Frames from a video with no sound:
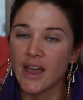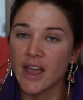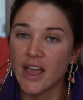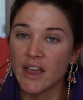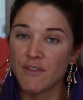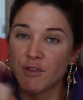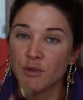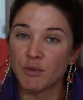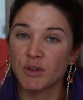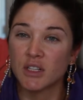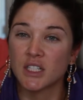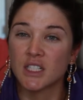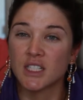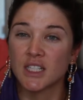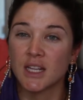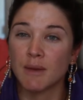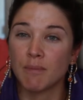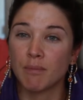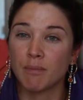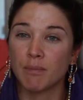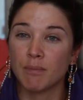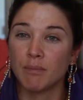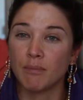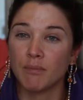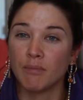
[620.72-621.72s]
if you want to
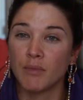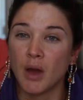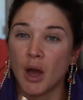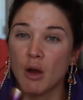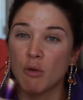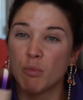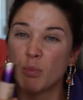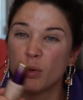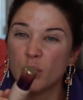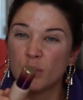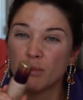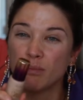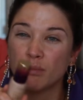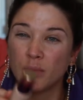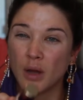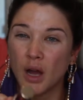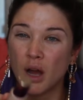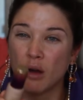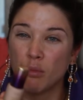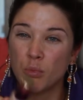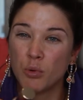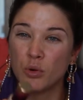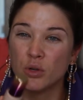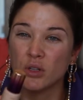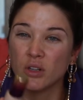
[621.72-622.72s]
skip, I'll put
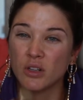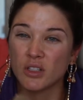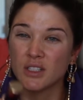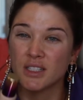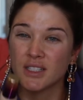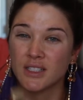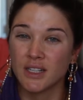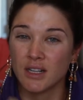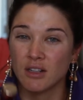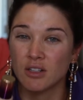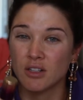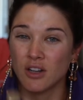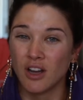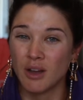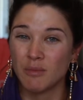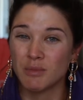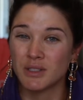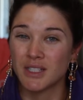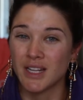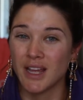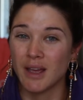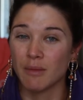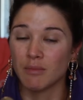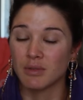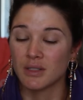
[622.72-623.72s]

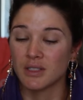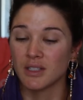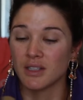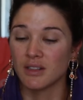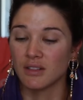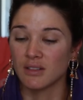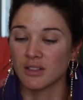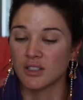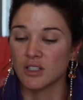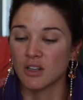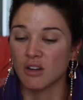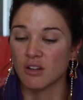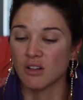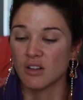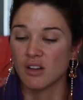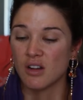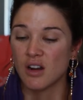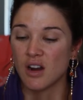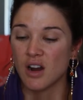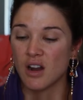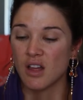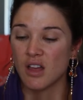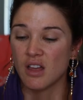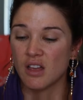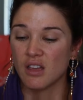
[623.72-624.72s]
timestamps in, so
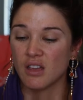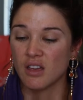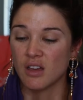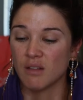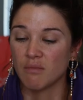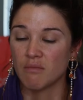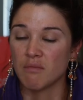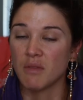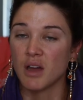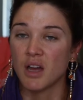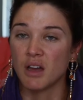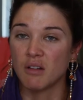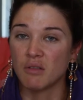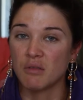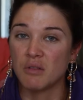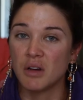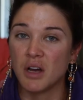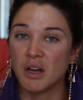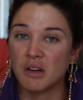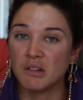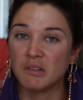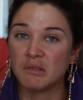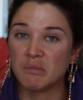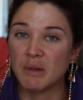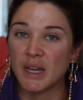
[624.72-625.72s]

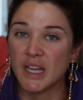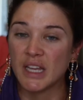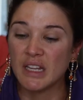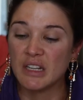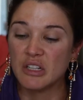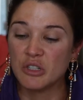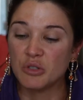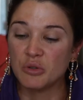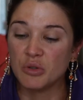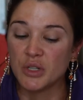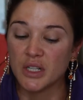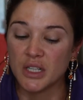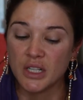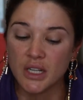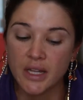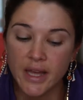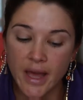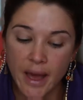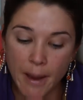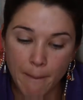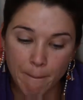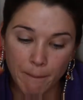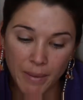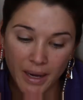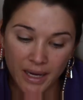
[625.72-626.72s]
I'll make it shorter.
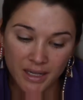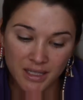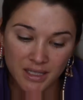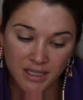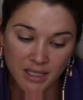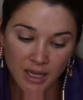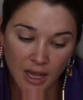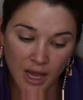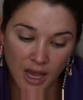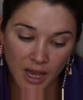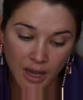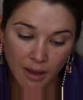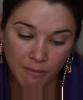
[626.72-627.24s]
But